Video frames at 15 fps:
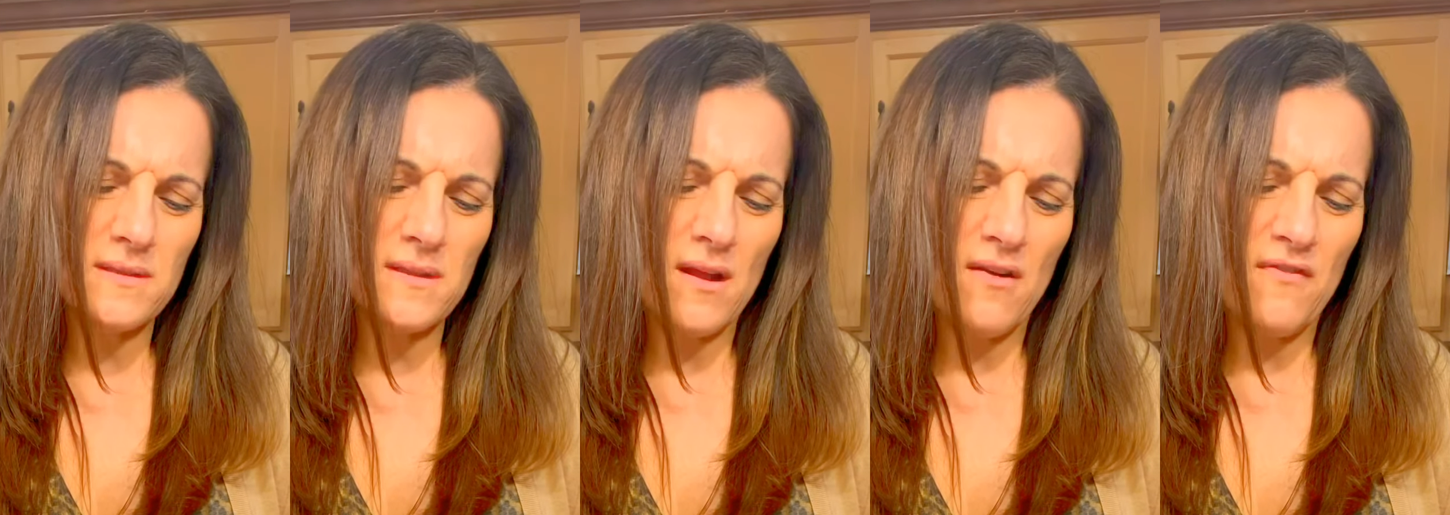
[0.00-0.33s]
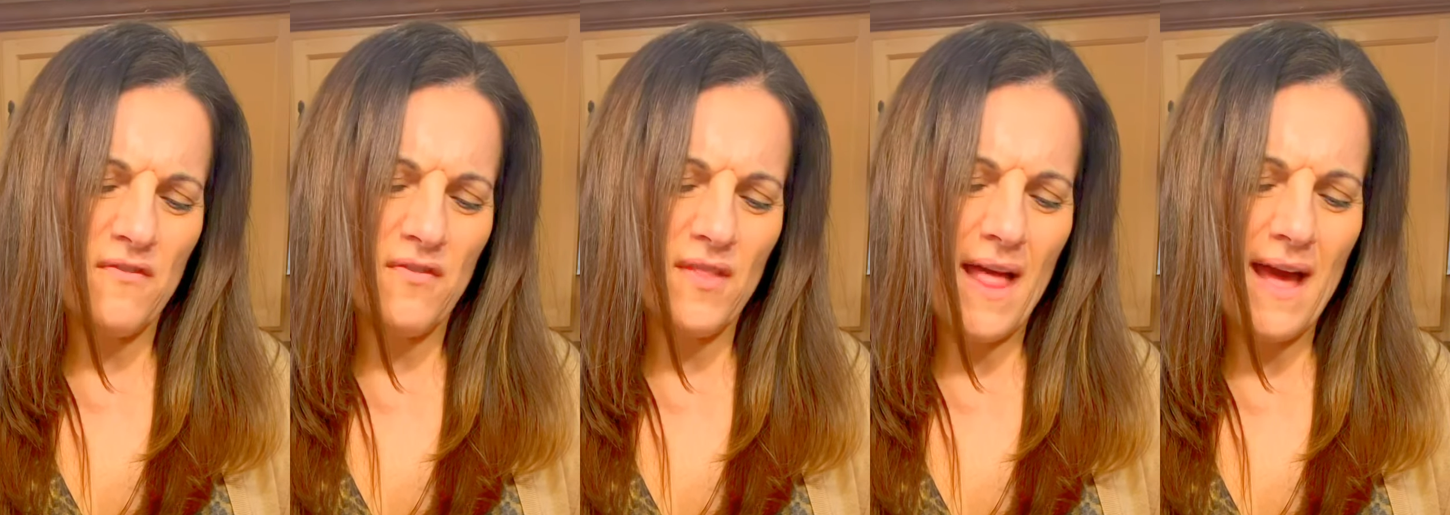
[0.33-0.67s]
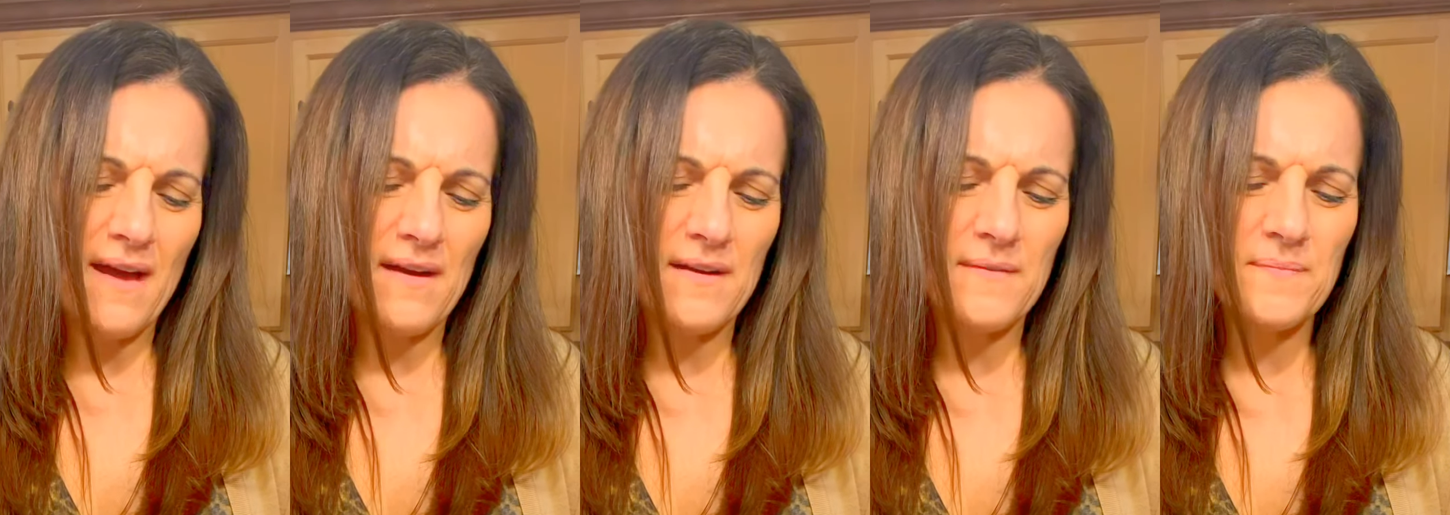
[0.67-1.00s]
They're
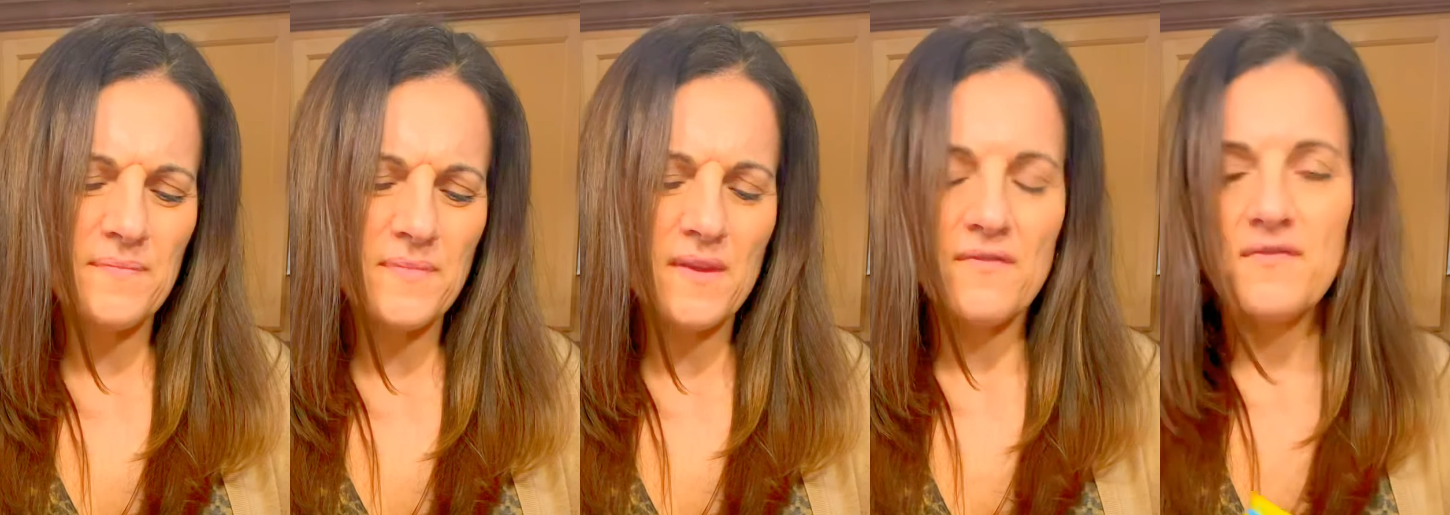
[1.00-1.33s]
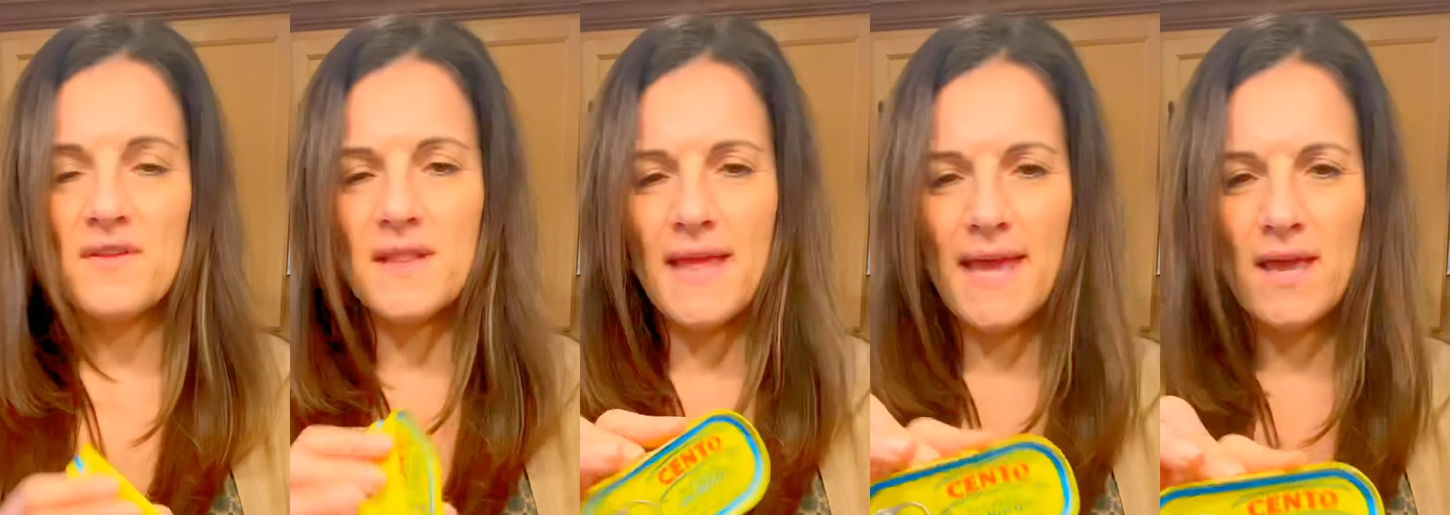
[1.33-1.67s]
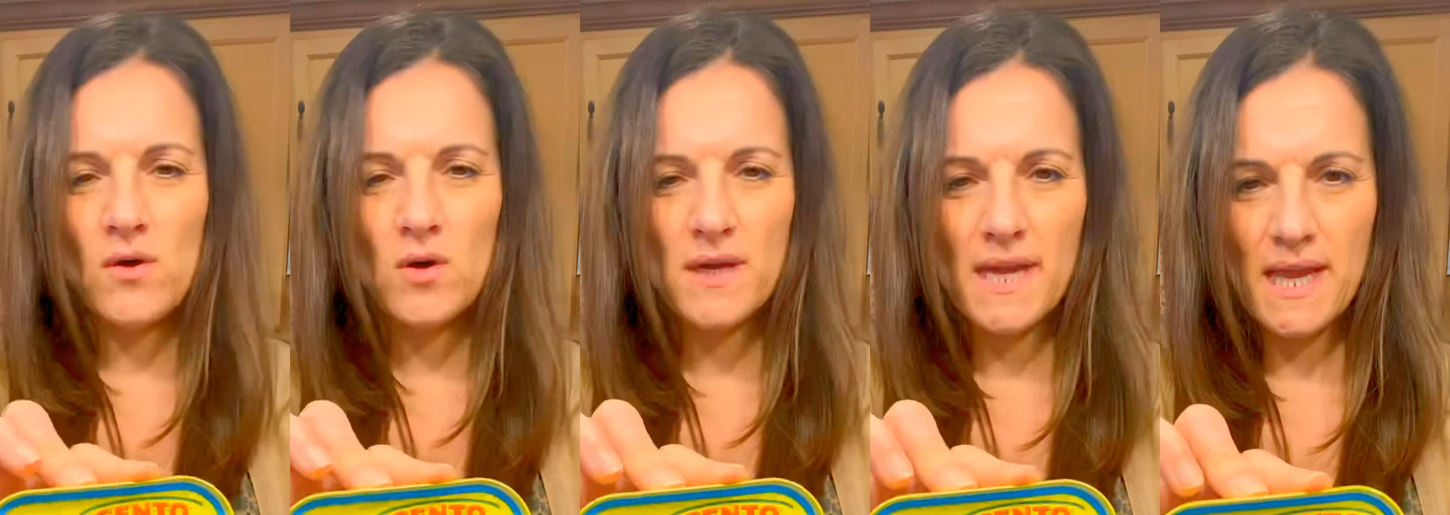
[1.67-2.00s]
flat
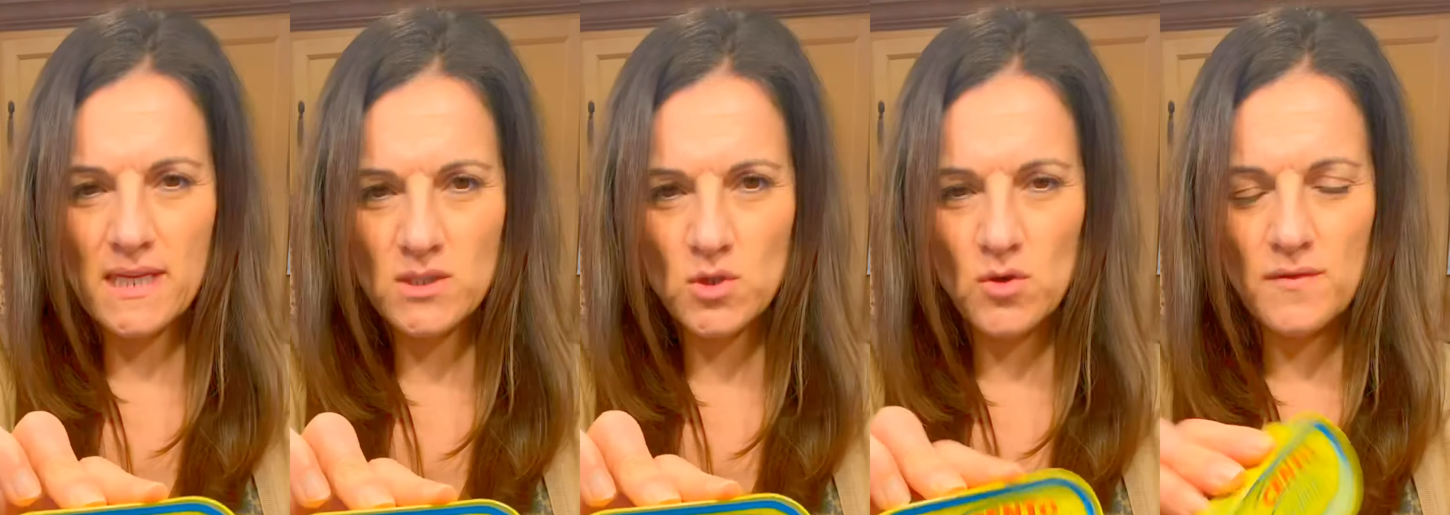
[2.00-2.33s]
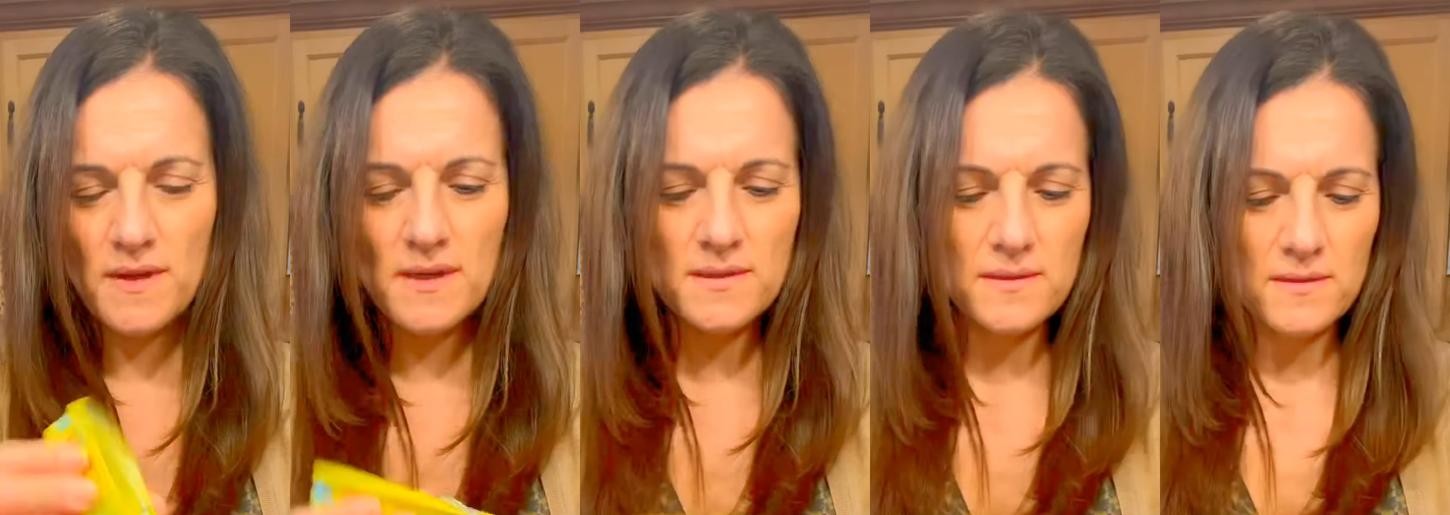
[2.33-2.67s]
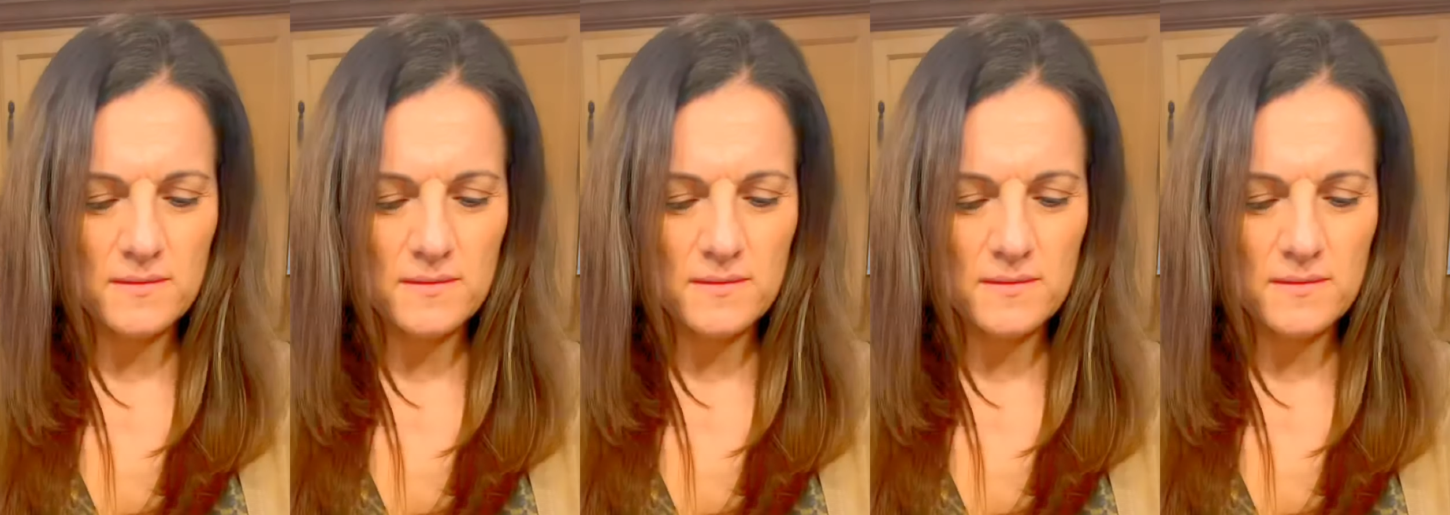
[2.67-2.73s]
fillet anchovies.